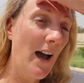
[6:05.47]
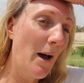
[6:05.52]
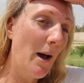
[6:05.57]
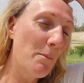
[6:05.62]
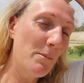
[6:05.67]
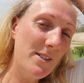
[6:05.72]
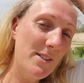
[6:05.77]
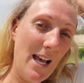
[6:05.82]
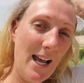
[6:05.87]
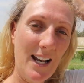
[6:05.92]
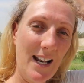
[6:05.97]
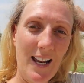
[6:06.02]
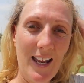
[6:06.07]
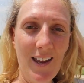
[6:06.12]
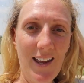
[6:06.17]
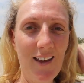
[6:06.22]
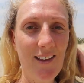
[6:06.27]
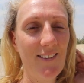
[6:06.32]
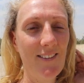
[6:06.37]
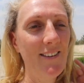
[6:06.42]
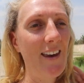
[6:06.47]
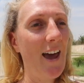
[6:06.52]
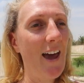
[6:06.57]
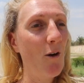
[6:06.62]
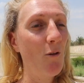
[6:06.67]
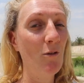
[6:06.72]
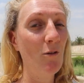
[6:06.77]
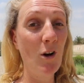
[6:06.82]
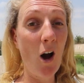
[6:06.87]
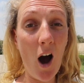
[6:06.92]
um, sadly, is
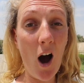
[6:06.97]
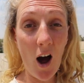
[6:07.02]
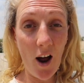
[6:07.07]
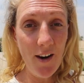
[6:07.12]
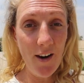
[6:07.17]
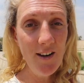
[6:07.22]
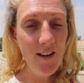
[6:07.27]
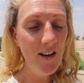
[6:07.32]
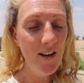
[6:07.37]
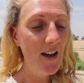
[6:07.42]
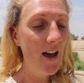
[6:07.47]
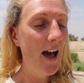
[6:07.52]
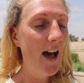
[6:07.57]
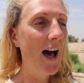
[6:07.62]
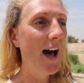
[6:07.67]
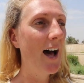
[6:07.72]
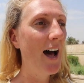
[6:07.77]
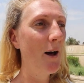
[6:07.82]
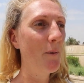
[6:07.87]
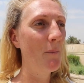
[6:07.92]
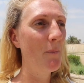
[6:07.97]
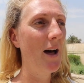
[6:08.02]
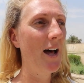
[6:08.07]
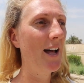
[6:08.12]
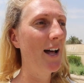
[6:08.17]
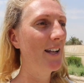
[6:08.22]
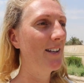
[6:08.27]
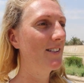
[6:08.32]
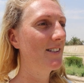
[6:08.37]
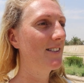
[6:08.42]
now gone, um,
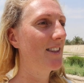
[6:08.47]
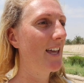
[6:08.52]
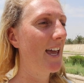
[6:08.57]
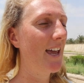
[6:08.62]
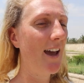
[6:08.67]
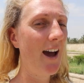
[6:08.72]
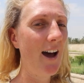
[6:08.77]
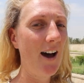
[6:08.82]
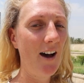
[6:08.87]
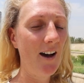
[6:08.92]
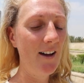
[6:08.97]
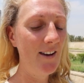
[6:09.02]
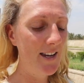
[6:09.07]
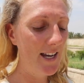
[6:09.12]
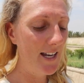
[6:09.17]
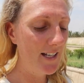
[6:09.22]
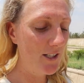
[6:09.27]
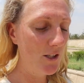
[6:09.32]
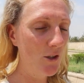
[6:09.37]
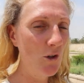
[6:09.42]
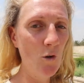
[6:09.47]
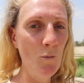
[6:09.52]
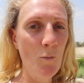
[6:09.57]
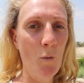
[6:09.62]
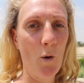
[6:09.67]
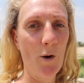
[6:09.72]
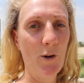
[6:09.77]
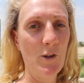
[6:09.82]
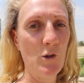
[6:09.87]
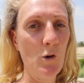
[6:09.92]
and they need to do
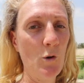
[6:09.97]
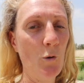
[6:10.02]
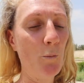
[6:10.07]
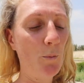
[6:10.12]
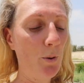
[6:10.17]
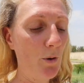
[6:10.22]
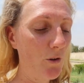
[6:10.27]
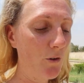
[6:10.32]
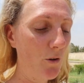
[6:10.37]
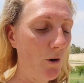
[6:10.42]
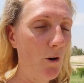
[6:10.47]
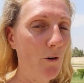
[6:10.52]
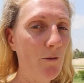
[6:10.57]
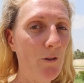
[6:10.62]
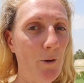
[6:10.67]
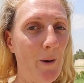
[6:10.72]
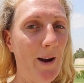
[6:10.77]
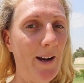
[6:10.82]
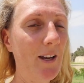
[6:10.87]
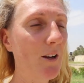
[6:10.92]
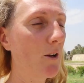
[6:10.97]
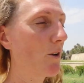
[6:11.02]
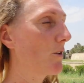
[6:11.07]
more to preserve Iraqi